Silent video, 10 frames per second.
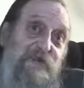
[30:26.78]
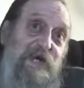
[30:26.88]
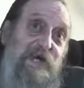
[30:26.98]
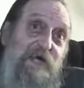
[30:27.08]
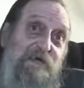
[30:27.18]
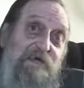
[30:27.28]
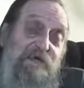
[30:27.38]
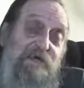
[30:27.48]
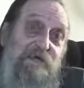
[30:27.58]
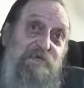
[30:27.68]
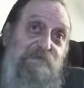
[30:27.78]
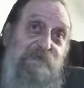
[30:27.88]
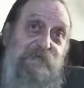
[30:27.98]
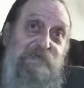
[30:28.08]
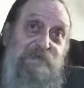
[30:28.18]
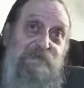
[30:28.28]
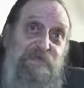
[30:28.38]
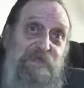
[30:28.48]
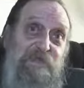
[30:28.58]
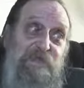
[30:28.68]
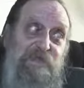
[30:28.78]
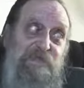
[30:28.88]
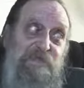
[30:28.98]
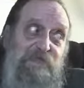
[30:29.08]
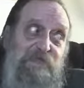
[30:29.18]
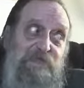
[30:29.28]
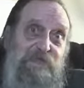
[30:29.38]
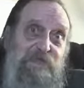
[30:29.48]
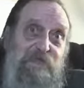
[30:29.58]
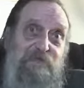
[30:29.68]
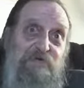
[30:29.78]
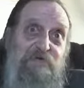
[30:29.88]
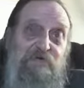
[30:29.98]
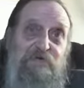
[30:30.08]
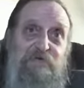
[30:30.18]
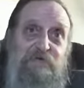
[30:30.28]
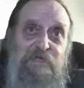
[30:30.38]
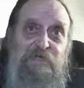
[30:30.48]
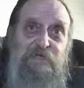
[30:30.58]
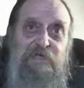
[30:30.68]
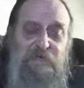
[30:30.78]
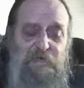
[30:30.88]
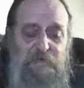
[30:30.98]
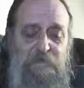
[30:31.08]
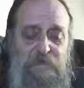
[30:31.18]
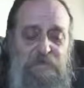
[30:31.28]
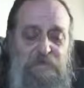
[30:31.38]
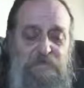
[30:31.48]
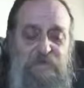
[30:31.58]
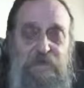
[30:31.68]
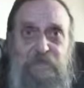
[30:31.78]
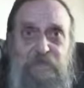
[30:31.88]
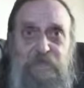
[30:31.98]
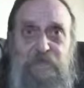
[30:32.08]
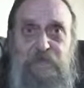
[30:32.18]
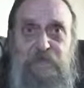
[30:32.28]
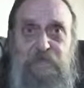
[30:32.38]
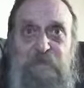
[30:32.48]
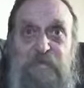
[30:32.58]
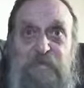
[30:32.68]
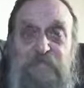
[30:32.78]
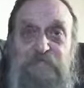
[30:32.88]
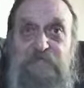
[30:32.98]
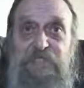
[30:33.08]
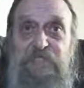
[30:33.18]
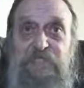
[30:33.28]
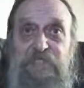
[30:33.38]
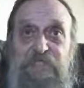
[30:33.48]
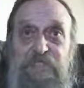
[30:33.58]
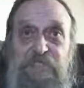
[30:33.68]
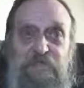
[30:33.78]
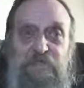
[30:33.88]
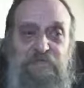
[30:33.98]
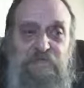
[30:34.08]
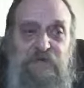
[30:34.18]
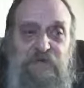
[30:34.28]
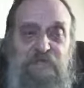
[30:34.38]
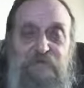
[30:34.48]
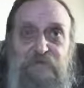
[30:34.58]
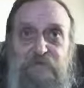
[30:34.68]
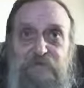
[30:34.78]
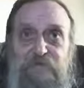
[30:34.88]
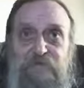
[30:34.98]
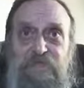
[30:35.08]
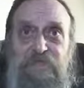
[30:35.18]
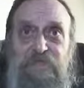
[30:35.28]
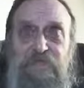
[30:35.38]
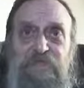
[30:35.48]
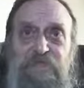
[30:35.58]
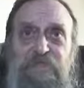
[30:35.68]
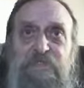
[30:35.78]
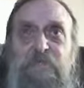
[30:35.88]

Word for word: I don't know if that's, you know, in general, if there will be bastions of refuges